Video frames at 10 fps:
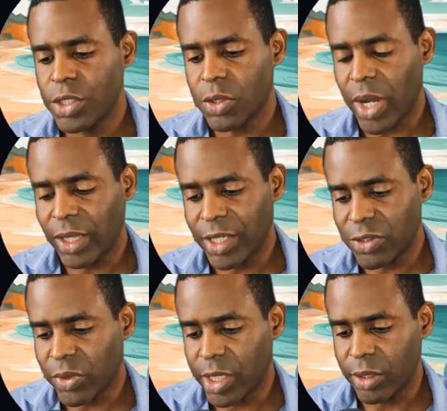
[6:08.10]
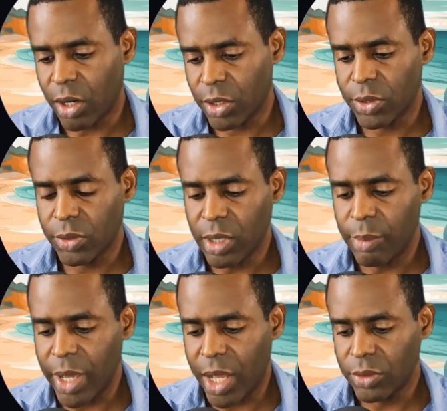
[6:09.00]
So I would like to write an article
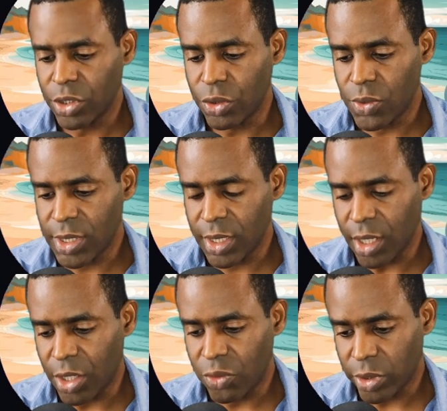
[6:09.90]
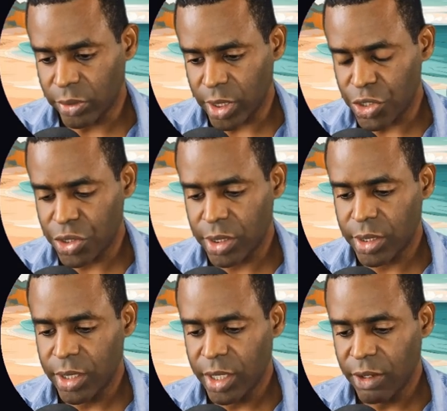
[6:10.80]
about using Unreal
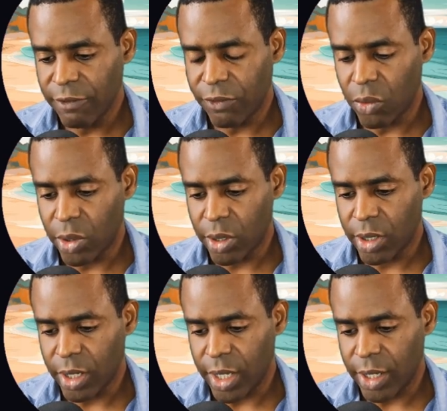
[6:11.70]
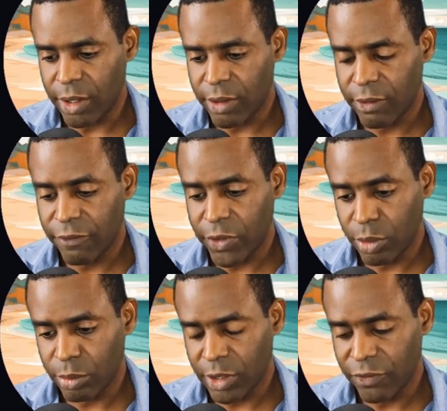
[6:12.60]
Engine for uh,
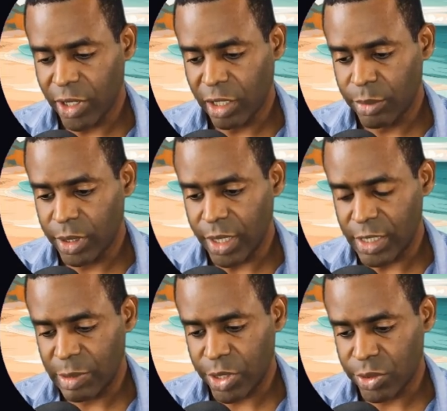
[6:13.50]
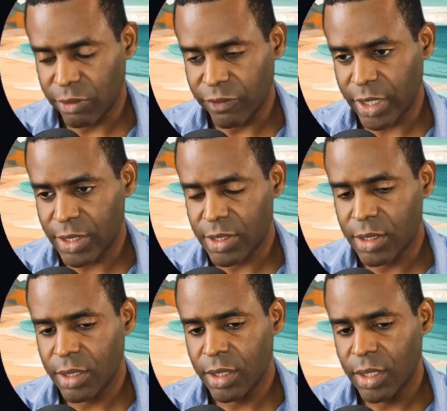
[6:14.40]
film development and special effects.
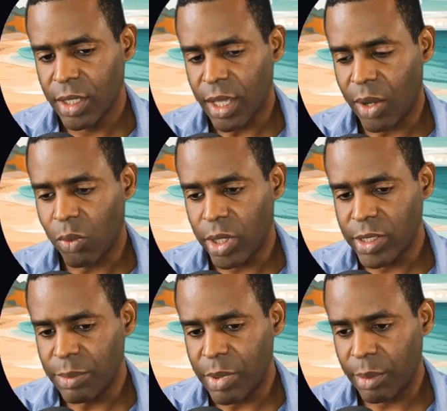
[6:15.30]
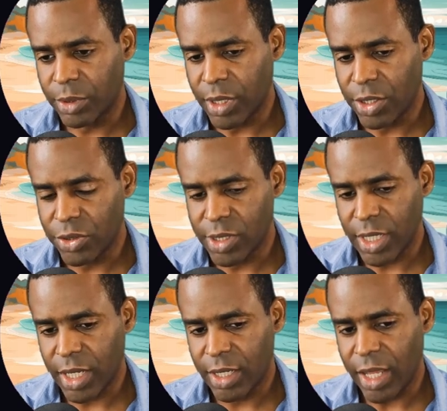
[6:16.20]
I want to be able to
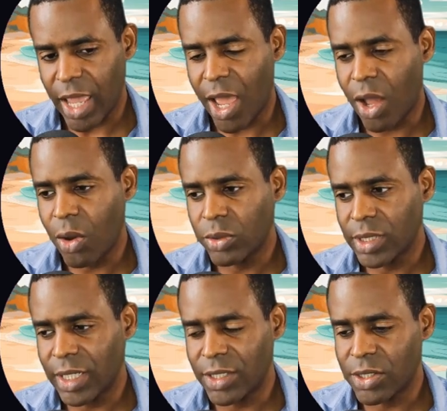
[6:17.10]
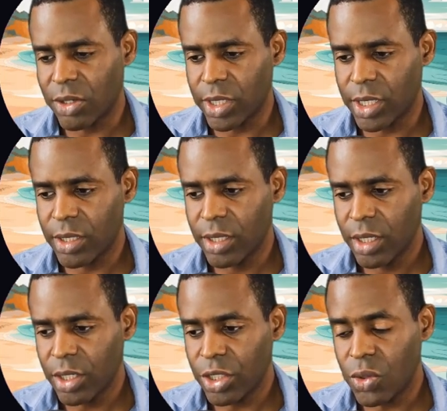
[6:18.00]
understand how to get started
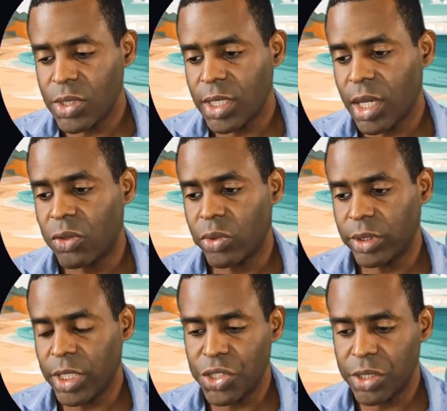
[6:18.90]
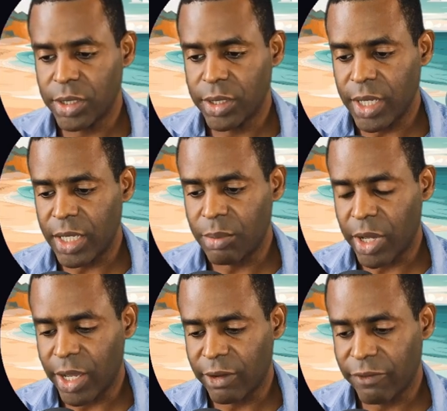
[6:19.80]
using Unreal Engine in
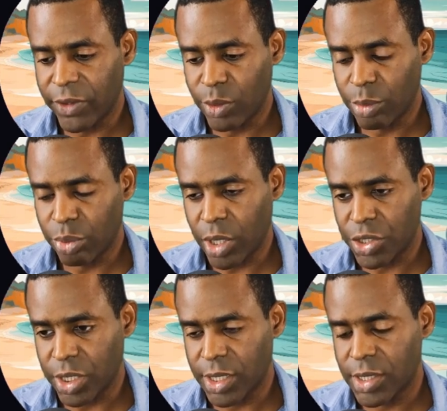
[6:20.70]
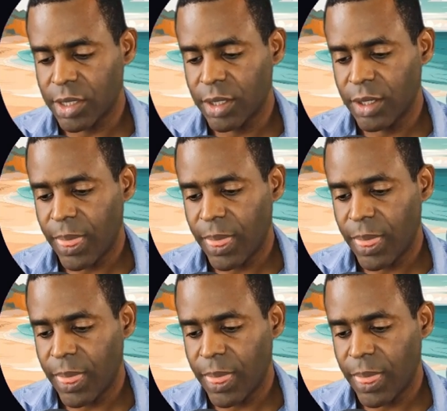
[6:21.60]
my film projects.